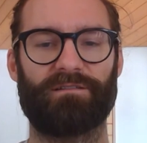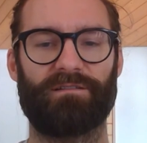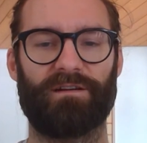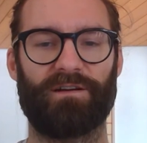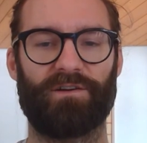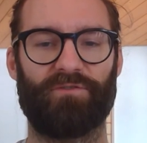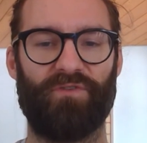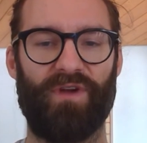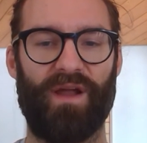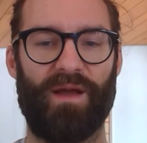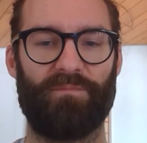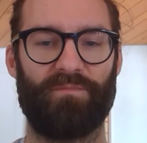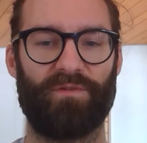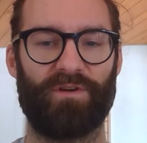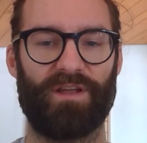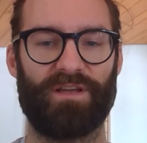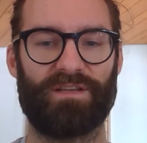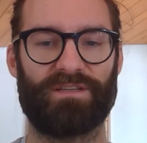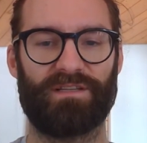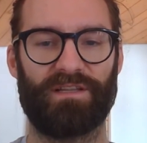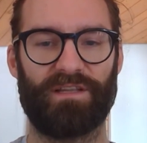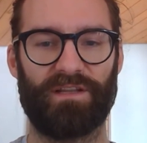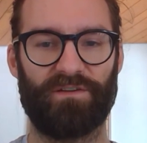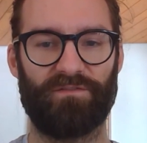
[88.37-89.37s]
a gram per
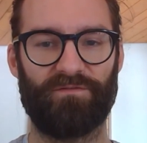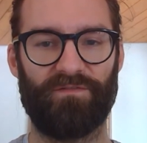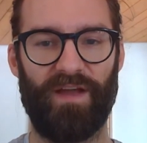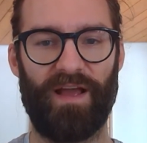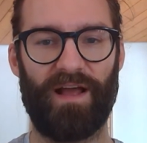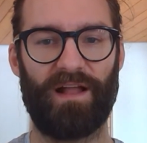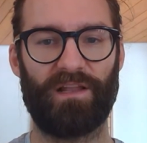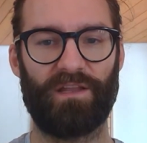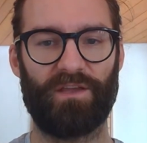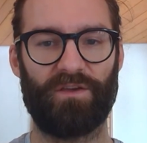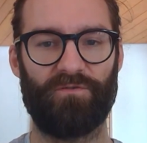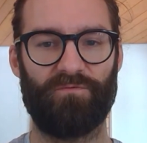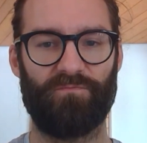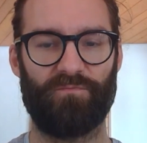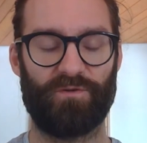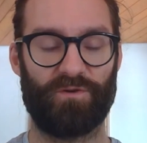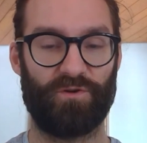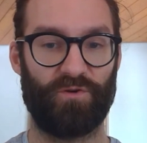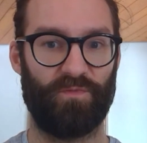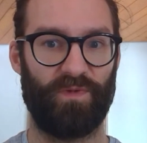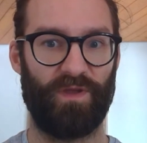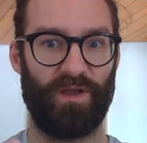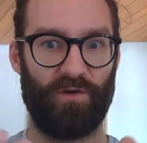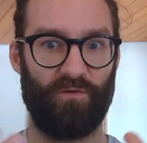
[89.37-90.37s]
deciliter value,
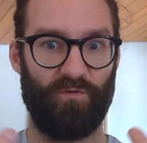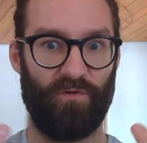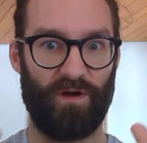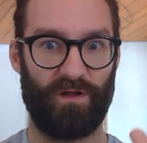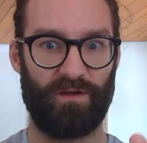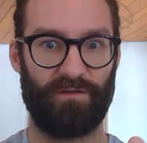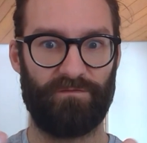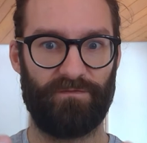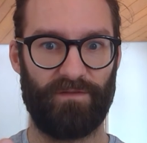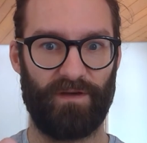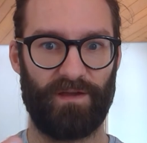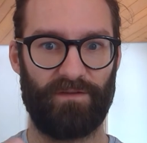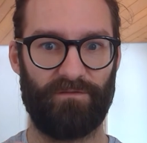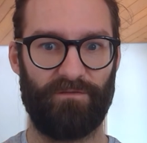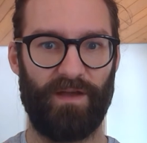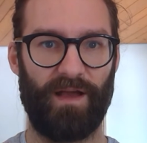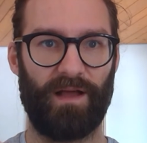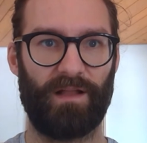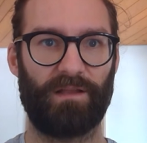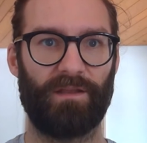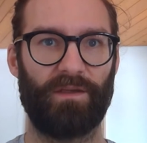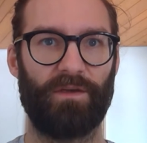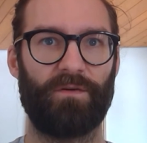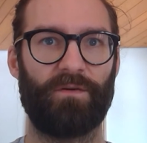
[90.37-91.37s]
which would be a quantified
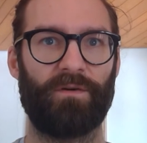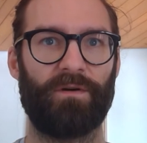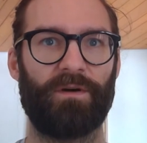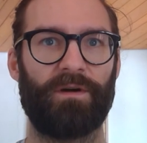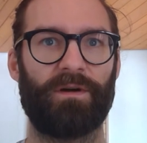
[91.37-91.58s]
value.